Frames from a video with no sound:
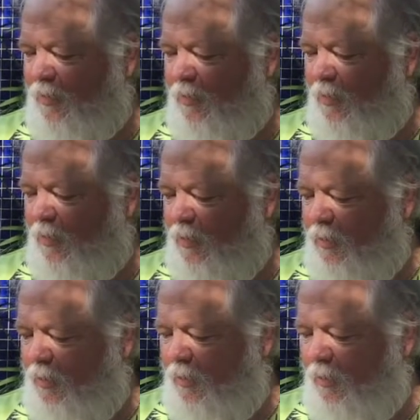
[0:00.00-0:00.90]

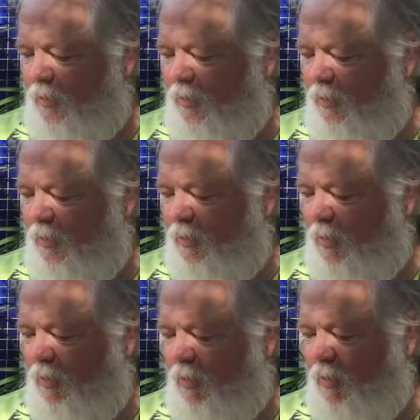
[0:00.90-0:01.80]

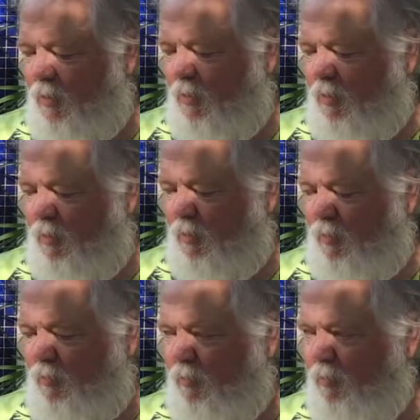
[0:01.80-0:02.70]

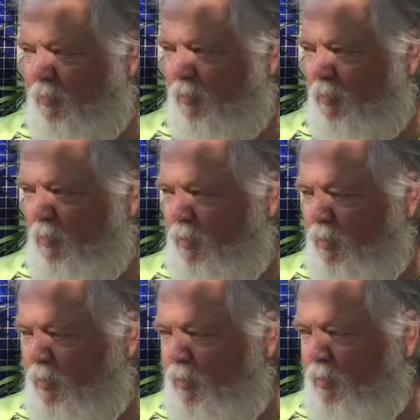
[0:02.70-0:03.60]

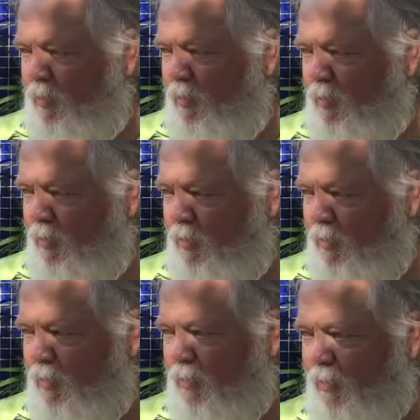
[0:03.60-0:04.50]

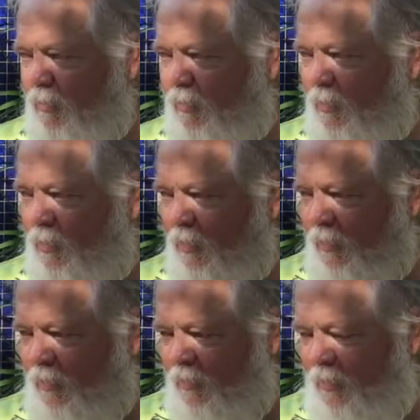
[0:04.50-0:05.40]

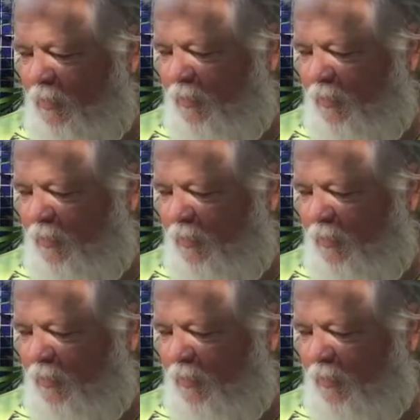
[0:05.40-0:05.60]
The person shown says nothing.